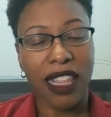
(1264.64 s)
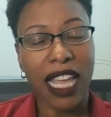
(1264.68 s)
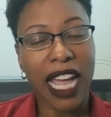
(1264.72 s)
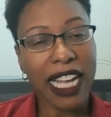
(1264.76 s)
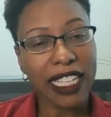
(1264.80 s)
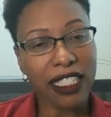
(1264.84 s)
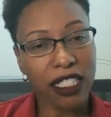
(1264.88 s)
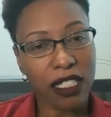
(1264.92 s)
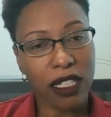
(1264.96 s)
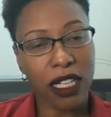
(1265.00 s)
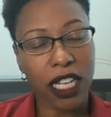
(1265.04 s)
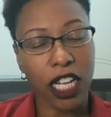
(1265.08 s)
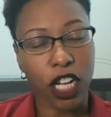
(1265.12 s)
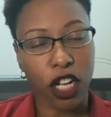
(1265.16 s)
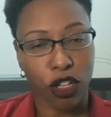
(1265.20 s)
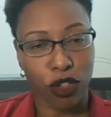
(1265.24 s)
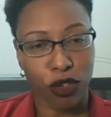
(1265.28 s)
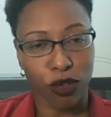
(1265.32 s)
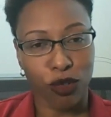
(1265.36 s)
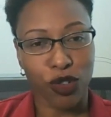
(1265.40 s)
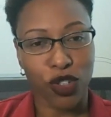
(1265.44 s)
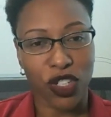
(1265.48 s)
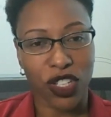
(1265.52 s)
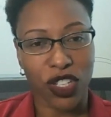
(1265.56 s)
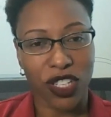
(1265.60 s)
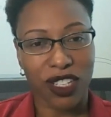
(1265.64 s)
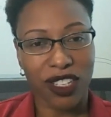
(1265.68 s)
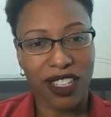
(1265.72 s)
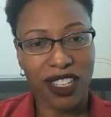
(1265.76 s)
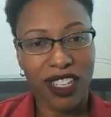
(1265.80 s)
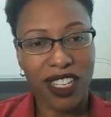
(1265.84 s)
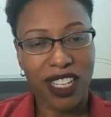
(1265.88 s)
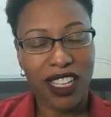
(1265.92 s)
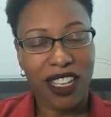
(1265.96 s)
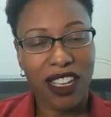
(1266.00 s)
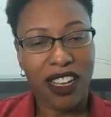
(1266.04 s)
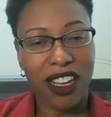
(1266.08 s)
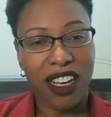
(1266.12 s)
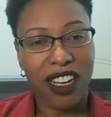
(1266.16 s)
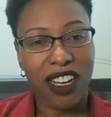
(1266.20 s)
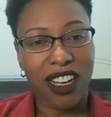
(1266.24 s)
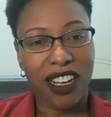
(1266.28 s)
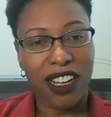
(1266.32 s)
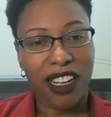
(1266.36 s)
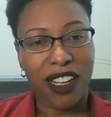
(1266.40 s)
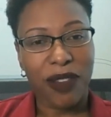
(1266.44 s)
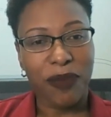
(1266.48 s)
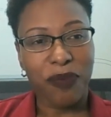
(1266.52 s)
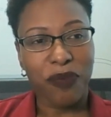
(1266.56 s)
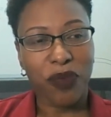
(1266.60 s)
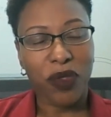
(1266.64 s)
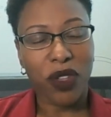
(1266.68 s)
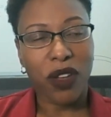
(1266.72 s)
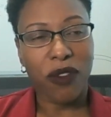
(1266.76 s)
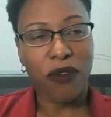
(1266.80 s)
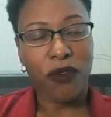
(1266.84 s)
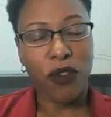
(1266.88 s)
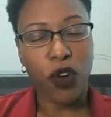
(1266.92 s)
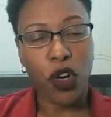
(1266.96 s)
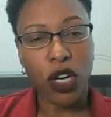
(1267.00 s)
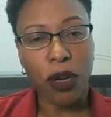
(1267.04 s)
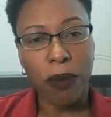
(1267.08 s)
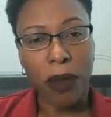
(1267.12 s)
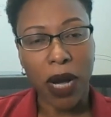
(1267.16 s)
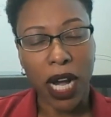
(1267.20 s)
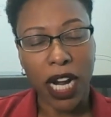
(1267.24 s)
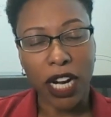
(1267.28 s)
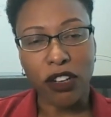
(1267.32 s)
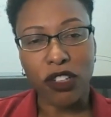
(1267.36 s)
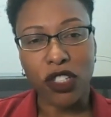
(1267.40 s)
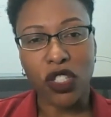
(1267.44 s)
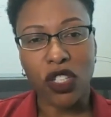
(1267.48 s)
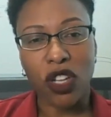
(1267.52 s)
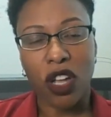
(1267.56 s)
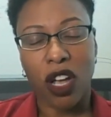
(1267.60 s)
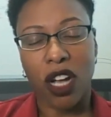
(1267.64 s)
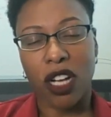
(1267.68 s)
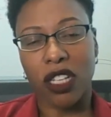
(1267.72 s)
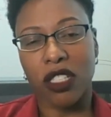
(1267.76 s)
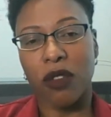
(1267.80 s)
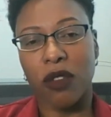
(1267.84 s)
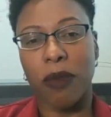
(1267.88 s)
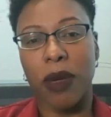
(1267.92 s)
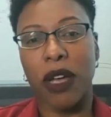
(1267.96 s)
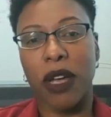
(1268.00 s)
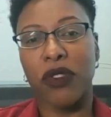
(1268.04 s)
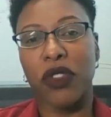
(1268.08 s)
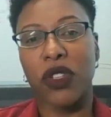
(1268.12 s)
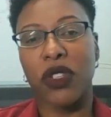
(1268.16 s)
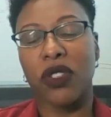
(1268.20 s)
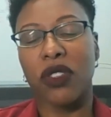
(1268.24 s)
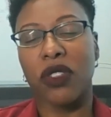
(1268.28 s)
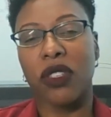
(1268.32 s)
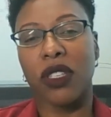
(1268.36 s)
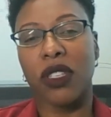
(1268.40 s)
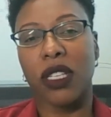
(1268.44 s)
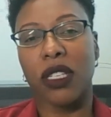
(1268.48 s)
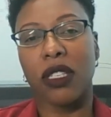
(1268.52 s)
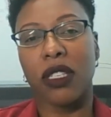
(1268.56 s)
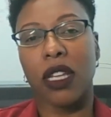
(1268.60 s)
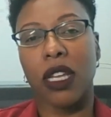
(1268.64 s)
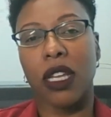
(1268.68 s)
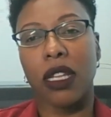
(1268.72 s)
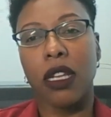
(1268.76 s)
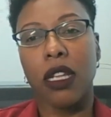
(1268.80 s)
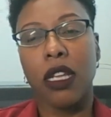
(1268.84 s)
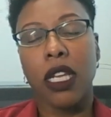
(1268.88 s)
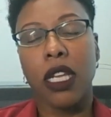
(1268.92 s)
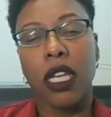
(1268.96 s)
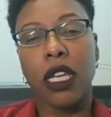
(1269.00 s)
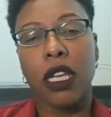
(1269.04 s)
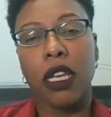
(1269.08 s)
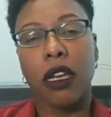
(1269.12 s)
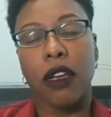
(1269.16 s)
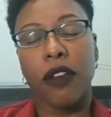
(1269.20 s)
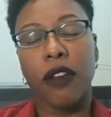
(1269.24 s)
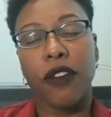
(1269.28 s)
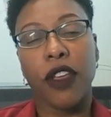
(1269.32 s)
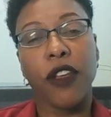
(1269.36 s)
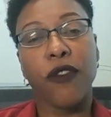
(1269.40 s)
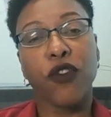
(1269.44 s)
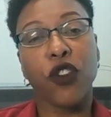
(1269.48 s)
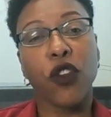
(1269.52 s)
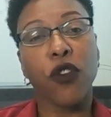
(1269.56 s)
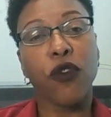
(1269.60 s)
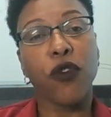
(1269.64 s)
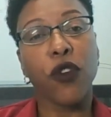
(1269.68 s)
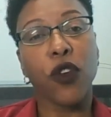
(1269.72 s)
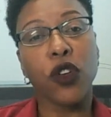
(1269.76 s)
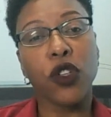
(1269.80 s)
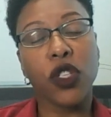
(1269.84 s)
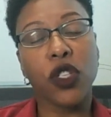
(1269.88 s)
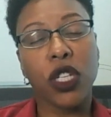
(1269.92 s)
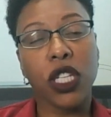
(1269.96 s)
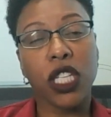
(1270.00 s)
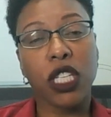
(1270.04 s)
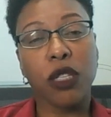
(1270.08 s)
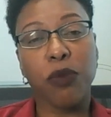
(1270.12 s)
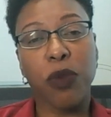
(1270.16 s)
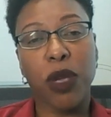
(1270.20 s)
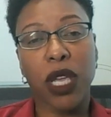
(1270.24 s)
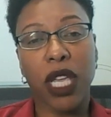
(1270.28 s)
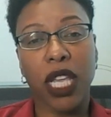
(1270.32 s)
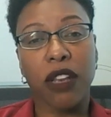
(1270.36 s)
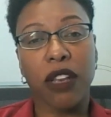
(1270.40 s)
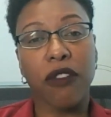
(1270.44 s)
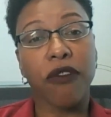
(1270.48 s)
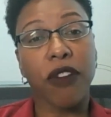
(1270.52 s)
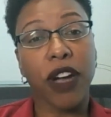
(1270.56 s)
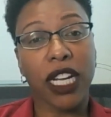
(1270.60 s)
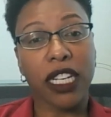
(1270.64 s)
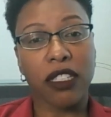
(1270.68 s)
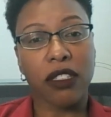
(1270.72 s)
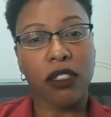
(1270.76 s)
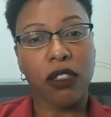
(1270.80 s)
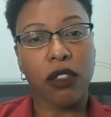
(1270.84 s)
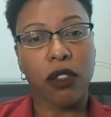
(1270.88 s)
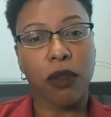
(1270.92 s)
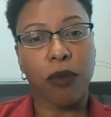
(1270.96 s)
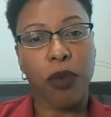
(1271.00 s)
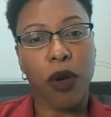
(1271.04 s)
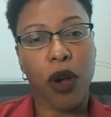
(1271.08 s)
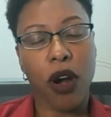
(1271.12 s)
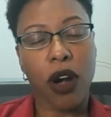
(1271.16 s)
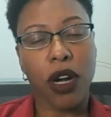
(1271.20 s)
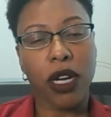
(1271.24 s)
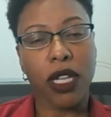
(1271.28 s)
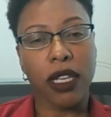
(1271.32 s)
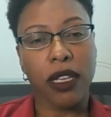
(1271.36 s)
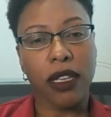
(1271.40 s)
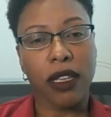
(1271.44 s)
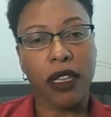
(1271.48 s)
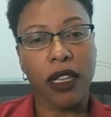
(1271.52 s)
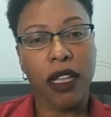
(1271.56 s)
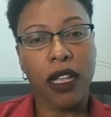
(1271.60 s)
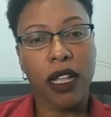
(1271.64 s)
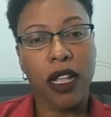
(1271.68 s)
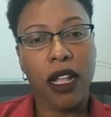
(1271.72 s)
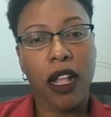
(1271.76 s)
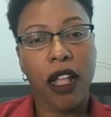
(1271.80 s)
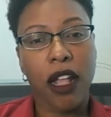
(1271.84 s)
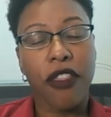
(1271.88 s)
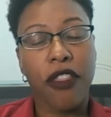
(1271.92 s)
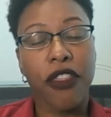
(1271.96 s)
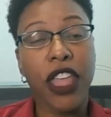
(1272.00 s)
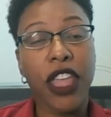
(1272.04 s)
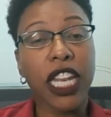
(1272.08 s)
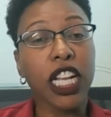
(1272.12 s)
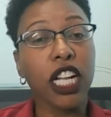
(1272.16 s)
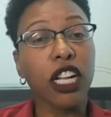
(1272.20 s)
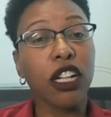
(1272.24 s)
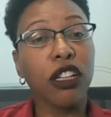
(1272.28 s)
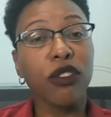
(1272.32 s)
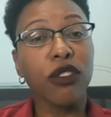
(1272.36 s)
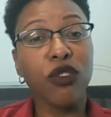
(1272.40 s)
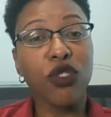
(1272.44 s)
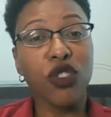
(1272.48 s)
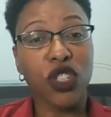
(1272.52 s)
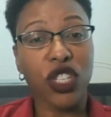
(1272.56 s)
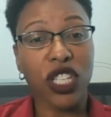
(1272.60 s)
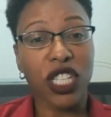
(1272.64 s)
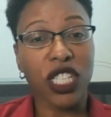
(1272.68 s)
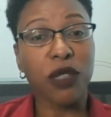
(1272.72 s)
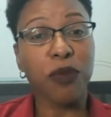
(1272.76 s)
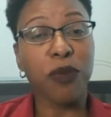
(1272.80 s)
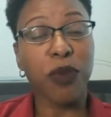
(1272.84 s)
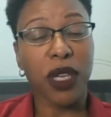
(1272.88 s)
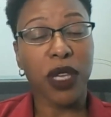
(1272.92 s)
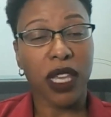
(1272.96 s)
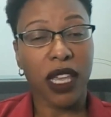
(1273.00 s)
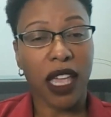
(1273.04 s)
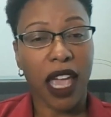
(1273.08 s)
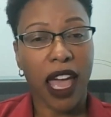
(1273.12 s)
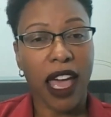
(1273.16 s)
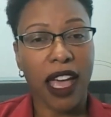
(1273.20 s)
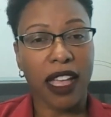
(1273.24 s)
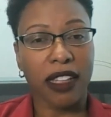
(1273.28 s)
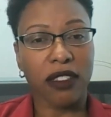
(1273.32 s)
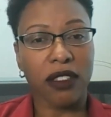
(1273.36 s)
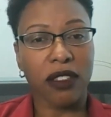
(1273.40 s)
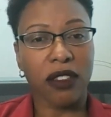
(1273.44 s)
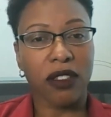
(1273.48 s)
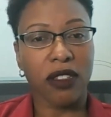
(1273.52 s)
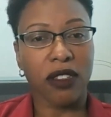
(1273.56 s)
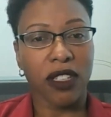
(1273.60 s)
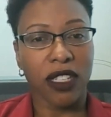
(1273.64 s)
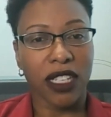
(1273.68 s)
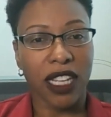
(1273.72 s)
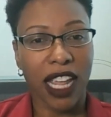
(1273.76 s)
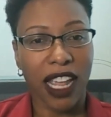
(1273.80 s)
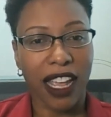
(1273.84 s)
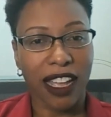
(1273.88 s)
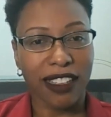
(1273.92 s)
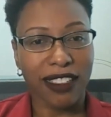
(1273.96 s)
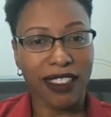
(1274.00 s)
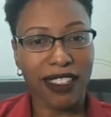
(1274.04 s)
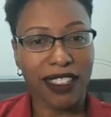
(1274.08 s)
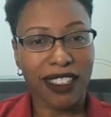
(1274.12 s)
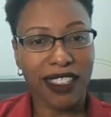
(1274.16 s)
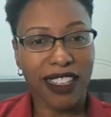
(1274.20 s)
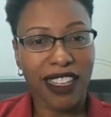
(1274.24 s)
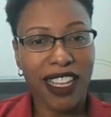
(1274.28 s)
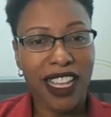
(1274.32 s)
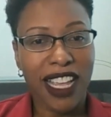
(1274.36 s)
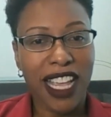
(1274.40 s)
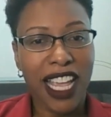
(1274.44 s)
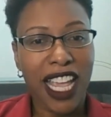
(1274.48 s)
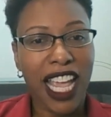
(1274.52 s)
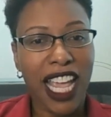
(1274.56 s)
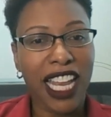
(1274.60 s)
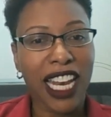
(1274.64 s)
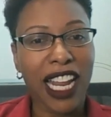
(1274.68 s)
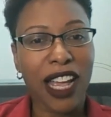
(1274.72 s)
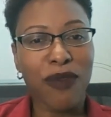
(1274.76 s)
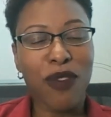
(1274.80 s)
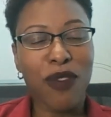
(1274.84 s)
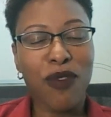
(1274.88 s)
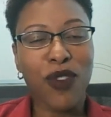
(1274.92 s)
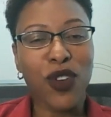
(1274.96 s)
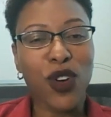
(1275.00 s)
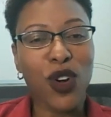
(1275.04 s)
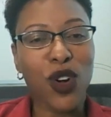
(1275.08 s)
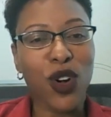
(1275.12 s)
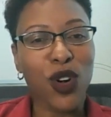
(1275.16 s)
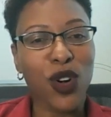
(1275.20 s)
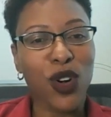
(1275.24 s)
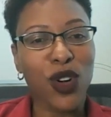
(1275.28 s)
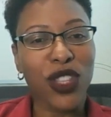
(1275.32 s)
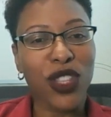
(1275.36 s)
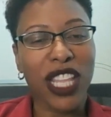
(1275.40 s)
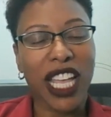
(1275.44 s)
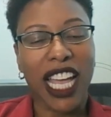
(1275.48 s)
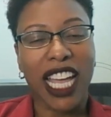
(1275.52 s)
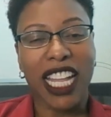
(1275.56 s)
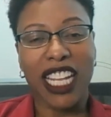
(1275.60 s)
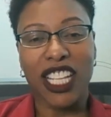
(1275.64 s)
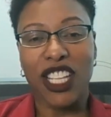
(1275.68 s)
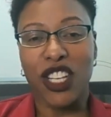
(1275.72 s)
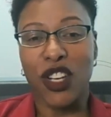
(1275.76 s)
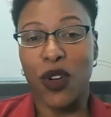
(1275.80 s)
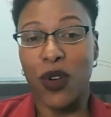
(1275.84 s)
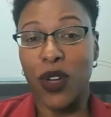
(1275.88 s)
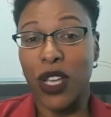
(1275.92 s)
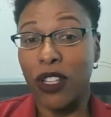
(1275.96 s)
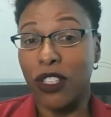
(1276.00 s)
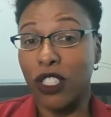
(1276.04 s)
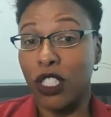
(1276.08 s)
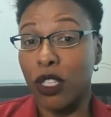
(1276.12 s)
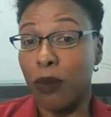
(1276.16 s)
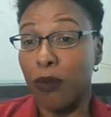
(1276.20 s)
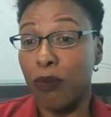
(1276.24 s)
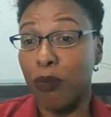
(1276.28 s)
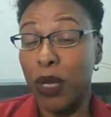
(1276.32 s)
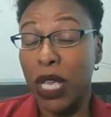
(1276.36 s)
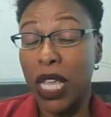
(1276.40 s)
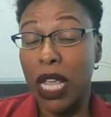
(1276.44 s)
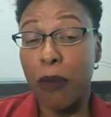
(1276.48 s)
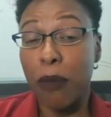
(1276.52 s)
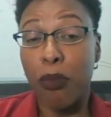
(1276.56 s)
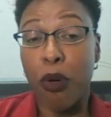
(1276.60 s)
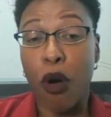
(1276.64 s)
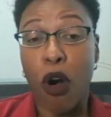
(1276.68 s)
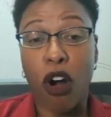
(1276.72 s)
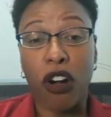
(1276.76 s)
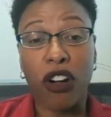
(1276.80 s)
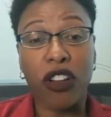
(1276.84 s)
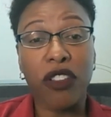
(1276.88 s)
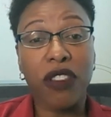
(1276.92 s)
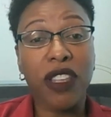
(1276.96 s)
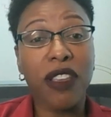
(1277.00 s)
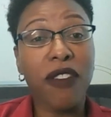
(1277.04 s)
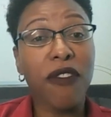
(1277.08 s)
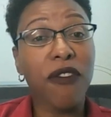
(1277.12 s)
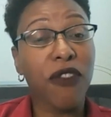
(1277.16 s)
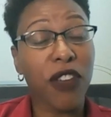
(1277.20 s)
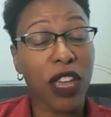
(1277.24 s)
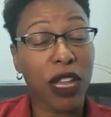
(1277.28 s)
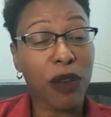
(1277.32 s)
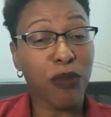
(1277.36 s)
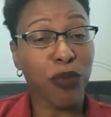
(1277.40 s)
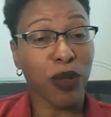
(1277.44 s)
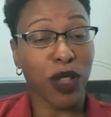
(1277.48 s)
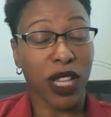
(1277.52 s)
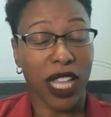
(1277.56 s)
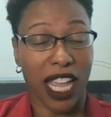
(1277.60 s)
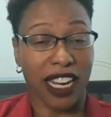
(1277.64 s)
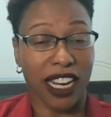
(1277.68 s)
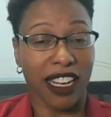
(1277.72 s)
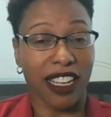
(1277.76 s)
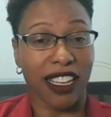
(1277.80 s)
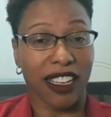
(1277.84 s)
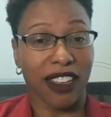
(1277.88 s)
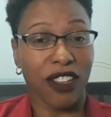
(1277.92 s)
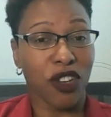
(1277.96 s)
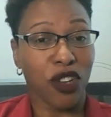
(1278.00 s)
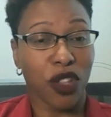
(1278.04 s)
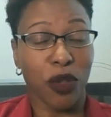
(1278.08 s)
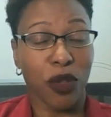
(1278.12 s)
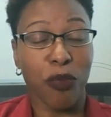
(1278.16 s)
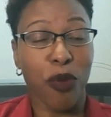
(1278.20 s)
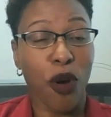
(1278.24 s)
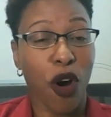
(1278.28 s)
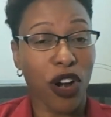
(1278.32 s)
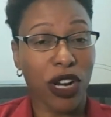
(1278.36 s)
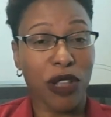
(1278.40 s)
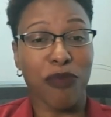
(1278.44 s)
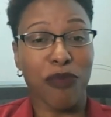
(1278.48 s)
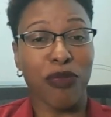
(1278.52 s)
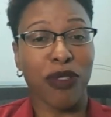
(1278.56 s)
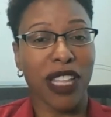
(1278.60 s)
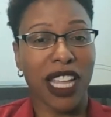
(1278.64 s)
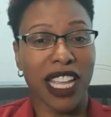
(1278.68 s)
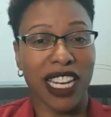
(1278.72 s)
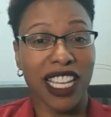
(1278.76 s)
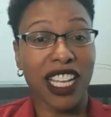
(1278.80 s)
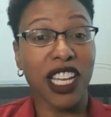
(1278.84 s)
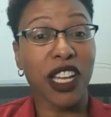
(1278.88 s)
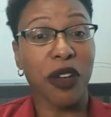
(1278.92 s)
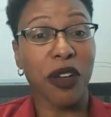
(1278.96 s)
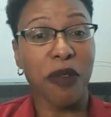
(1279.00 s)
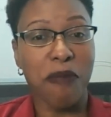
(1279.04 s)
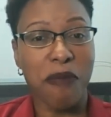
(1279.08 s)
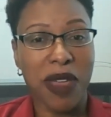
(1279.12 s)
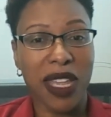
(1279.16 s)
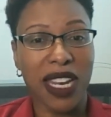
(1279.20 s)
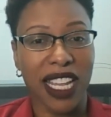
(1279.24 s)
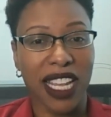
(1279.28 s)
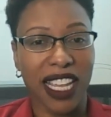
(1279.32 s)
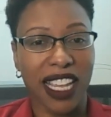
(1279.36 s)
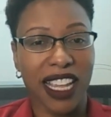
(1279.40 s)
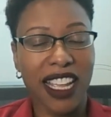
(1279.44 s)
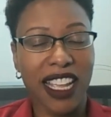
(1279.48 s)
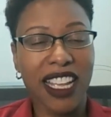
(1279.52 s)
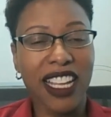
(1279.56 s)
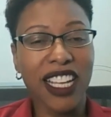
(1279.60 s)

That's inclusion. Verna Myers talks about this and says that if diversity is being invited to the party, then inclusion is being asked to dance. And I've even heard that, it's being part of the event planning, the party planning committee.